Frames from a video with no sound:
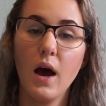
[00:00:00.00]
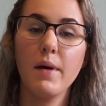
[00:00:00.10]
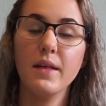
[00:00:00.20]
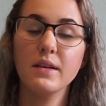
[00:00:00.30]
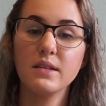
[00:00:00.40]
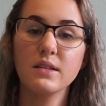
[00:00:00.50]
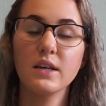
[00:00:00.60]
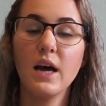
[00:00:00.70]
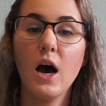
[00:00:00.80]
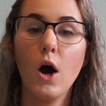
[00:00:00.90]
and this is
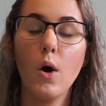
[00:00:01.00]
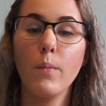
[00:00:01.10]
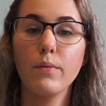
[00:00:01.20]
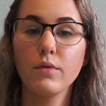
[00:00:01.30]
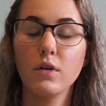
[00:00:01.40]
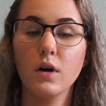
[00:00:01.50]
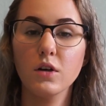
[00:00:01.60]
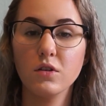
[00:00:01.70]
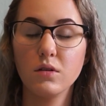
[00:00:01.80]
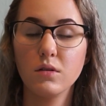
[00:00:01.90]
gonna help
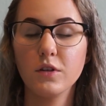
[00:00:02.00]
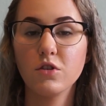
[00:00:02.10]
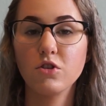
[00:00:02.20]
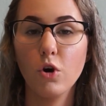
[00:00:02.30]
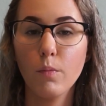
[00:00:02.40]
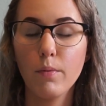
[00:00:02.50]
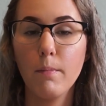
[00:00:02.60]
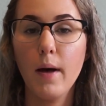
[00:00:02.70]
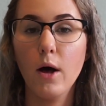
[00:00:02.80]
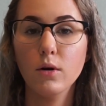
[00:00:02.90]
the soap
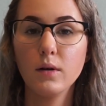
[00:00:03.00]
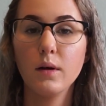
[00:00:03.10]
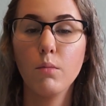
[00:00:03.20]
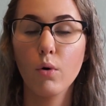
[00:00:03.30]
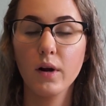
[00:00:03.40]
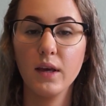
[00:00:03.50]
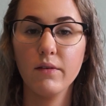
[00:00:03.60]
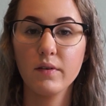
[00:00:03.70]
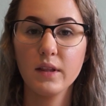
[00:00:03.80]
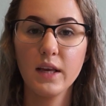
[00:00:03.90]
melt more
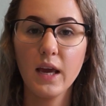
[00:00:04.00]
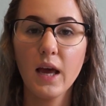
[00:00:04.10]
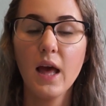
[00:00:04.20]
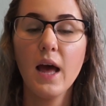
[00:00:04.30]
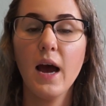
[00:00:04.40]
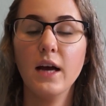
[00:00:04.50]
evenly.